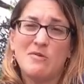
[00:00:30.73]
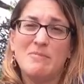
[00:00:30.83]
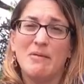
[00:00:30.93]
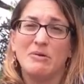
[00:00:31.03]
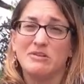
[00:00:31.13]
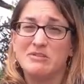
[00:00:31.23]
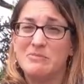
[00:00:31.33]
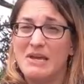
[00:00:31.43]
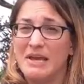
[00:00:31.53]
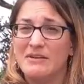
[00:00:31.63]
Remember, to
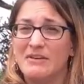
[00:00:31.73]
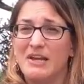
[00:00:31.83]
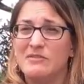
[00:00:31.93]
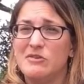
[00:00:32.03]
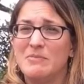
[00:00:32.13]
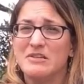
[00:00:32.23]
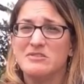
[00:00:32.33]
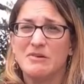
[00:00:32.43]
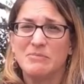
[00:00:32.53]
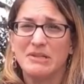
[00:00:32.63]
be innovative, you
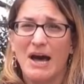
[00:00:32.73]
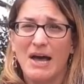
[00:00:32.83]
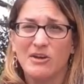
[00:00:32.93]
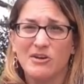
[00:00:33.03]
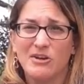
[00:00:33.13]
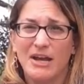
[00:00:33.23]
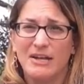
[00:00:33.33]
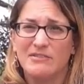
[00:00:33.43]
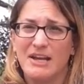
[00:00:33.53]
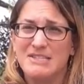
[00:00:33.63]
must apply your
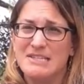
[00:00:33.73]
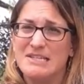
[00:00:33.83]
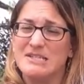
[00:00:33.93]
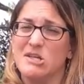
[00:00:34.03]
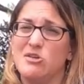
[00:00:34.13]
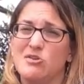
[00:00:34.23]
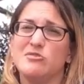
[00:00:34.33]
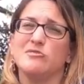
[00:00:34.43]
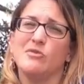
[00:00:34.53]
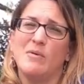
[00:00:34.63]
creative ideas in
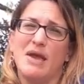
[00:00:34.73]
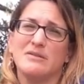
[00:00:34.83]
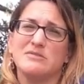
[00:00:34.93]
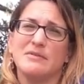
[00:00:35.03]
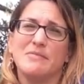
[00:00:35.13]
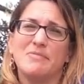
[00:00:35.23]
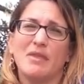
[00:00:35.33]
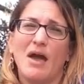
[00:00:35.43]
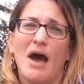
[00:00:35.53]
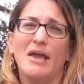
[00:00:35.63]
useful ways.
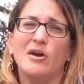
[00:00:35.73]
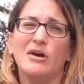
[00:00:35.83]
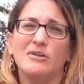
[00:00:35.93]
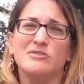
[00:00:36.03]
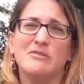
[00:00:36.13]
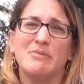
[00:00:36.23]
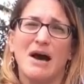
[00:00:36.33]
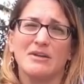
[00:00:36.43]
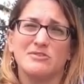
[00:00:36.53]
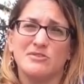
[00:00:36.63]
I could use a
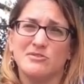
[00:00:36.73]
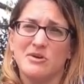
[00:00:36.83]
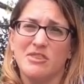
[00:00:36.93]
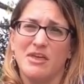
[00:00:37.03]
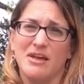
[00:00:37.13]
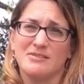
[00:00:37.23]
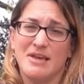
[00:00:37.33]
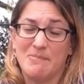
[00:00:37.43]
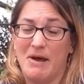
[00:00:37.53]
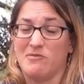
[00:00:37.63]
box to store things
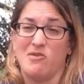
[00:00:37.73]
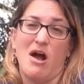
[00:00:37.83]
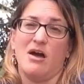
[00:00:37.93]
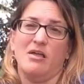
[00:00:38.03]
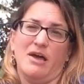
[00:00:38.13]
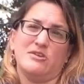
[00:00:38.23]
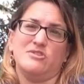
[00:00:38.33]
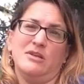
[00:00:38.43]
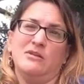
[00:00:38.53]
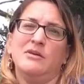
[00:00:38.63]
like my rock
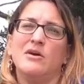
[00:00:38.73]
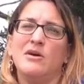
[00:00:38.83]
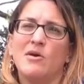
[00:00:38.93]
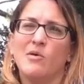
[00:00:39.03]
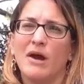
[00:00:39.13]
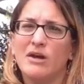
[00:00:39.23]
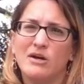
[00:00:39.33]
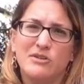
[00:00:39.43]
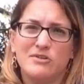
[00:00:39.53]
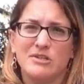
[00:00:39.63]
collection, or I
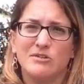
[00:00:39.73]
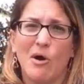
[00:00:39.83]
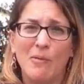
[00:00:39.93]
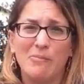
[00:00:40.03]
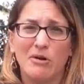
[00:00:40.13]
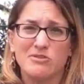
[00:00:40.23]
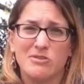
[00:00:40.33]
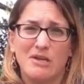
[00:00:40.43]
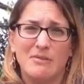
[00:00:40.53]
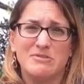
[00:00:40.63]
could use it to hold books
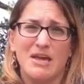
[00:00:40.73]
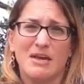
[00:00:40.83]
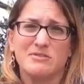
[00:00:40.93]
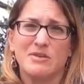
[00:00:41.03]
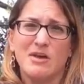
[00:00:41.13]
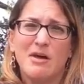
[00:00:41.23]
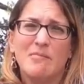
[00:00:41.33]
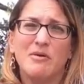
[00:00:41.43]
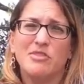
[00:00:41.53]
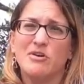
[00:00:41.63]
or keepsakes,
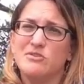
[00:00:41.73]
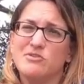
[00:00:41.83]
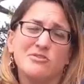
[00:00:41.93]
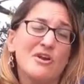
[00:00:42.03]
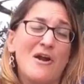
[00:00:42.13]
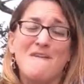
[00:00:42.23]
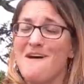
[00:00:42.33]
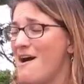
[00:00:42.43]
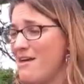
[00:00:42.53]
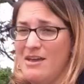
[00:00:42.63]
but those uses are
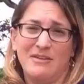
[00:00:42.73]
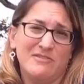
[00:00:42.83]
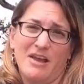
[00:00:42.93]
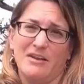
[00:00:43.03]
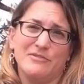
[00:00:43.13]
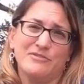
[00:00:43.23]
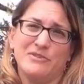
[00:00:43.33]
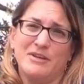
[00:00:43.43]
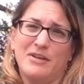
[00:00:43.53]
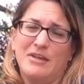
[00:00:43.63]
not innovative.